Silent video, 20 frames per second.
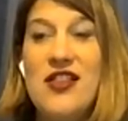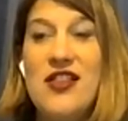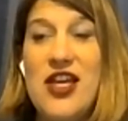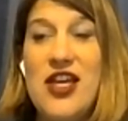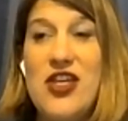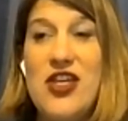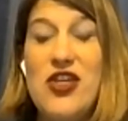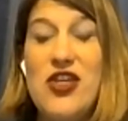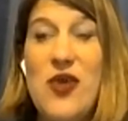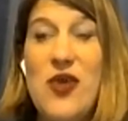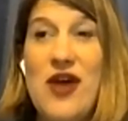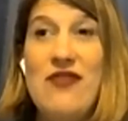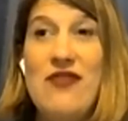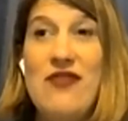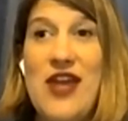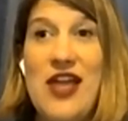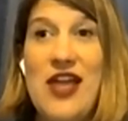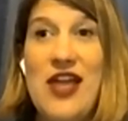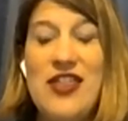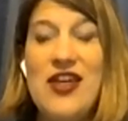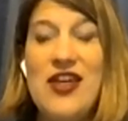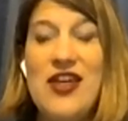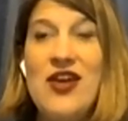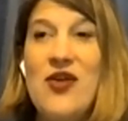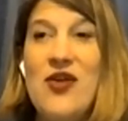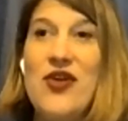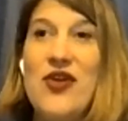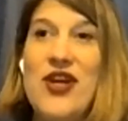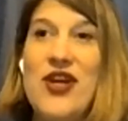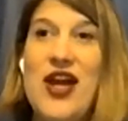like you have
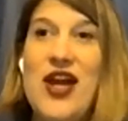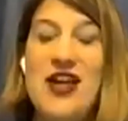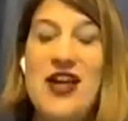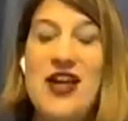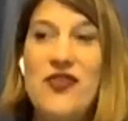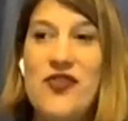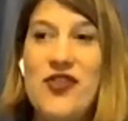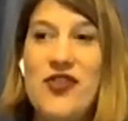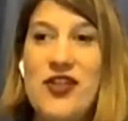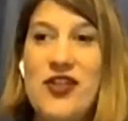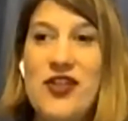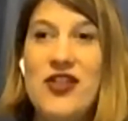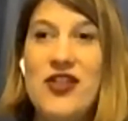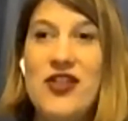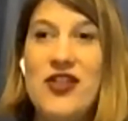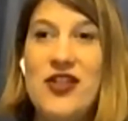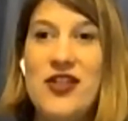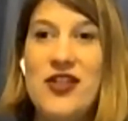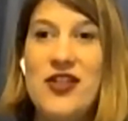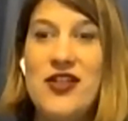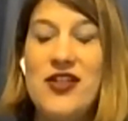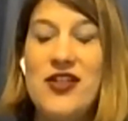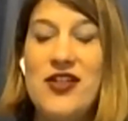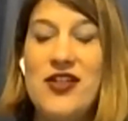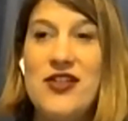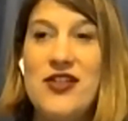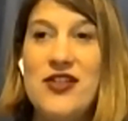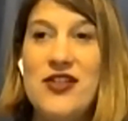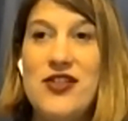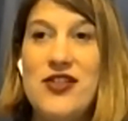nothing or not enough
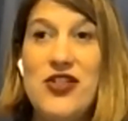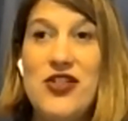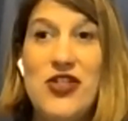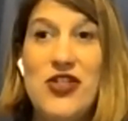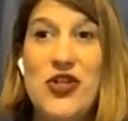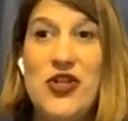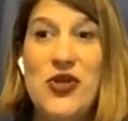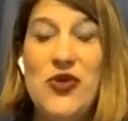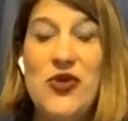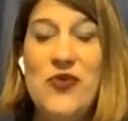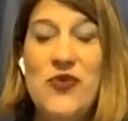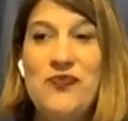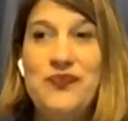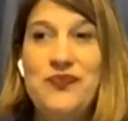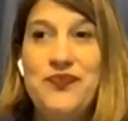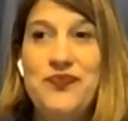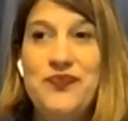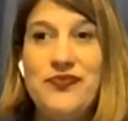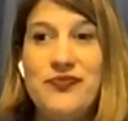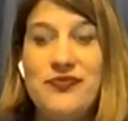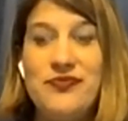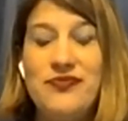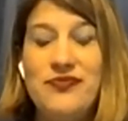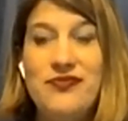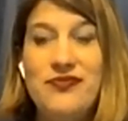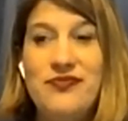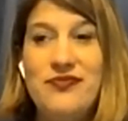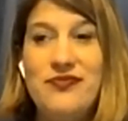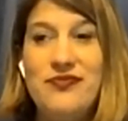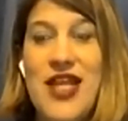to do,
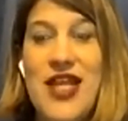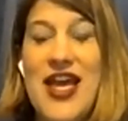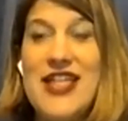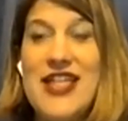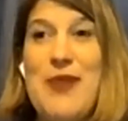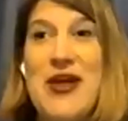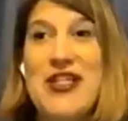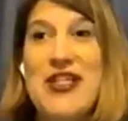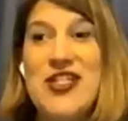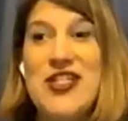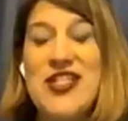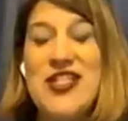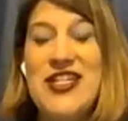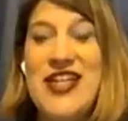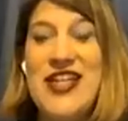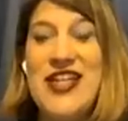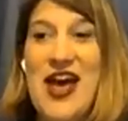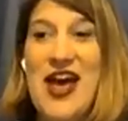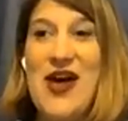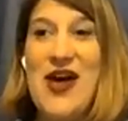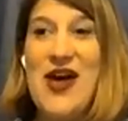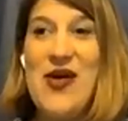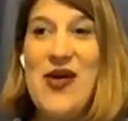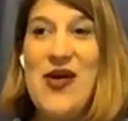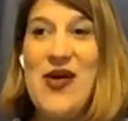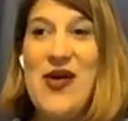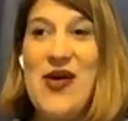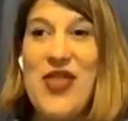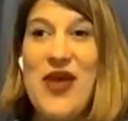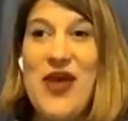especially
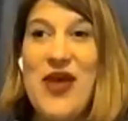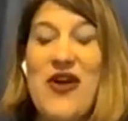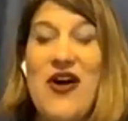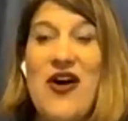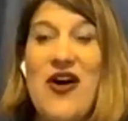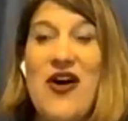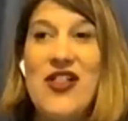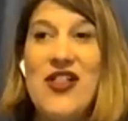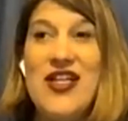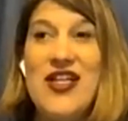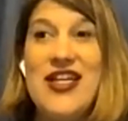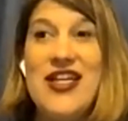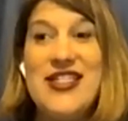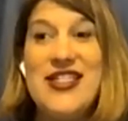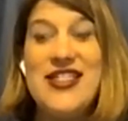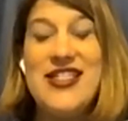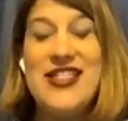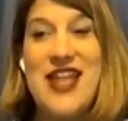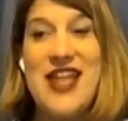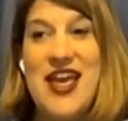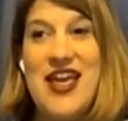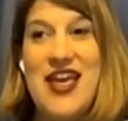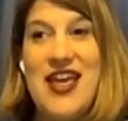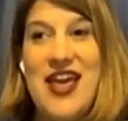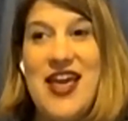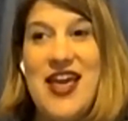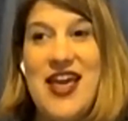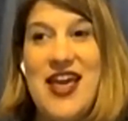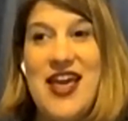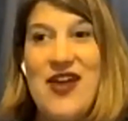now that we're all
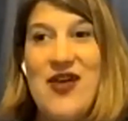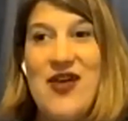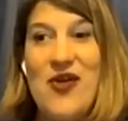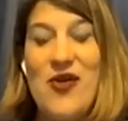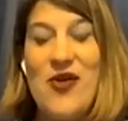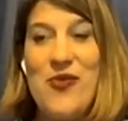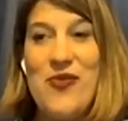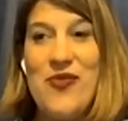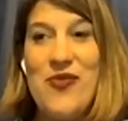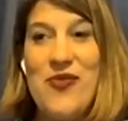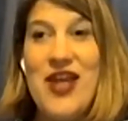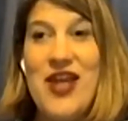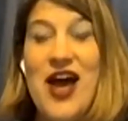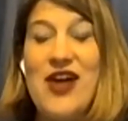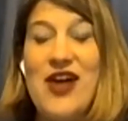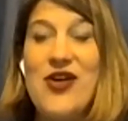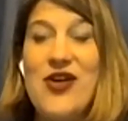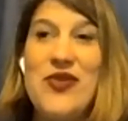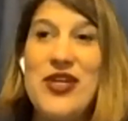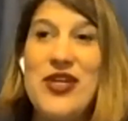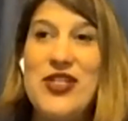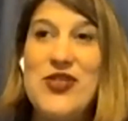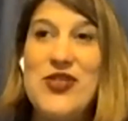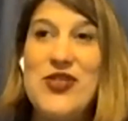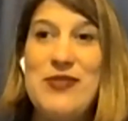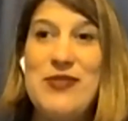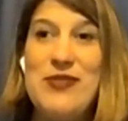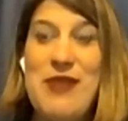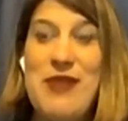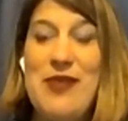staying at home, not going
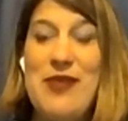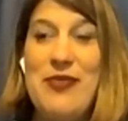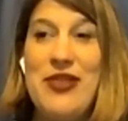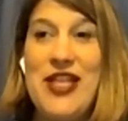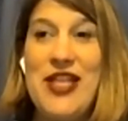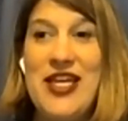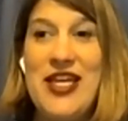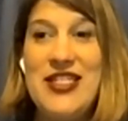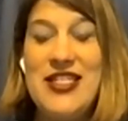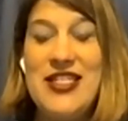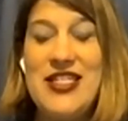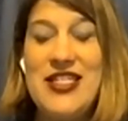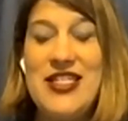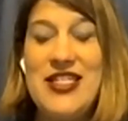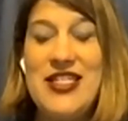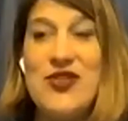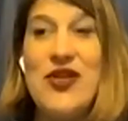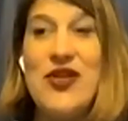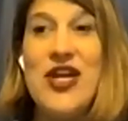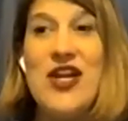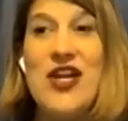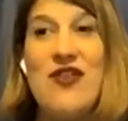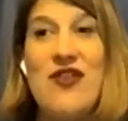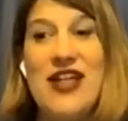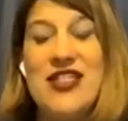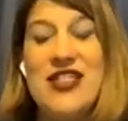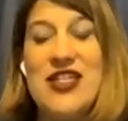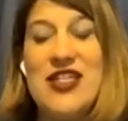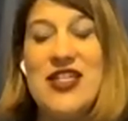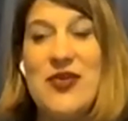to as many places or
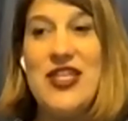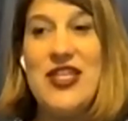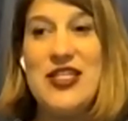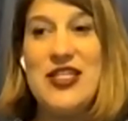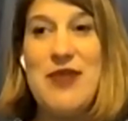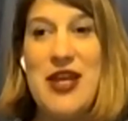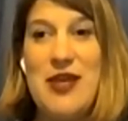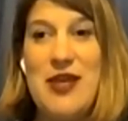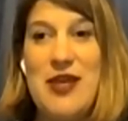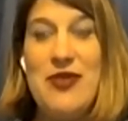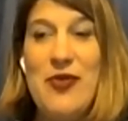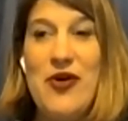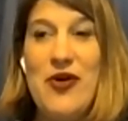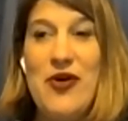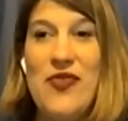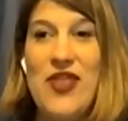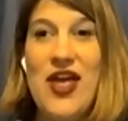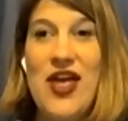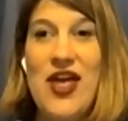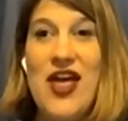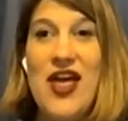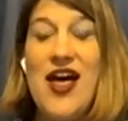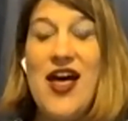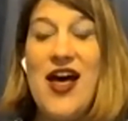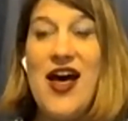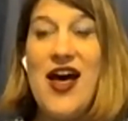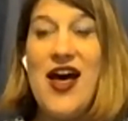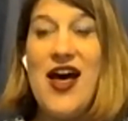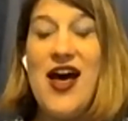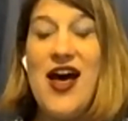interacting with as many people.
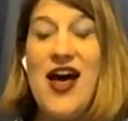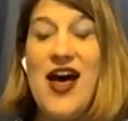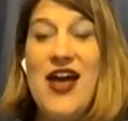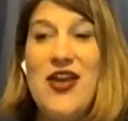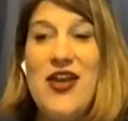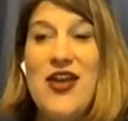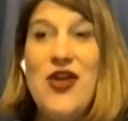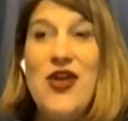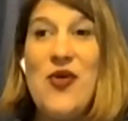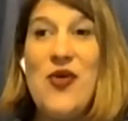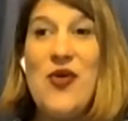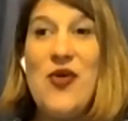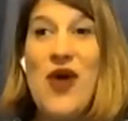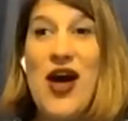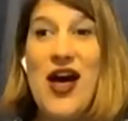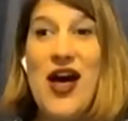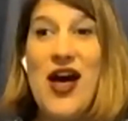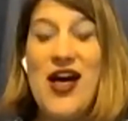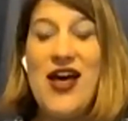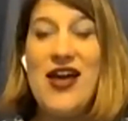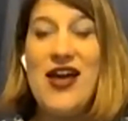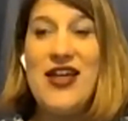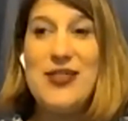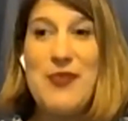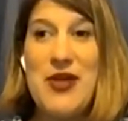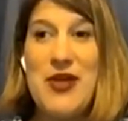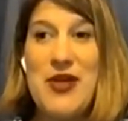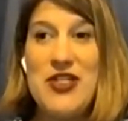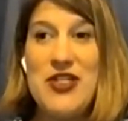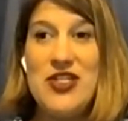I know I,
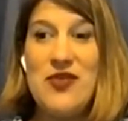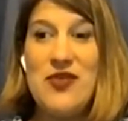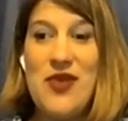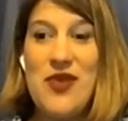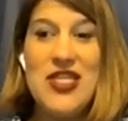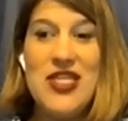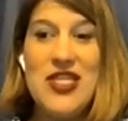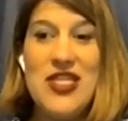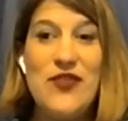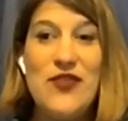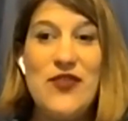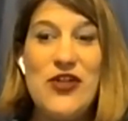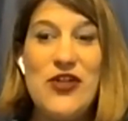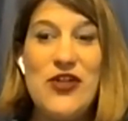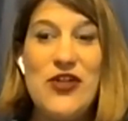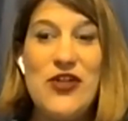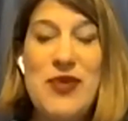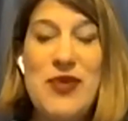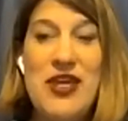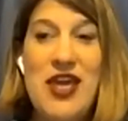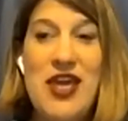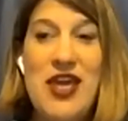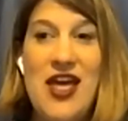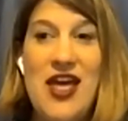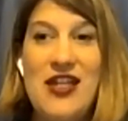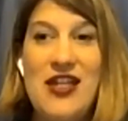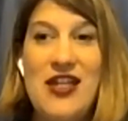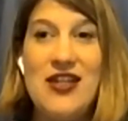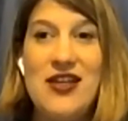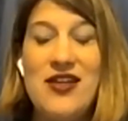especially when this first
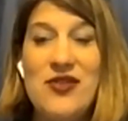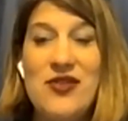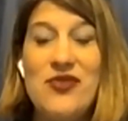began,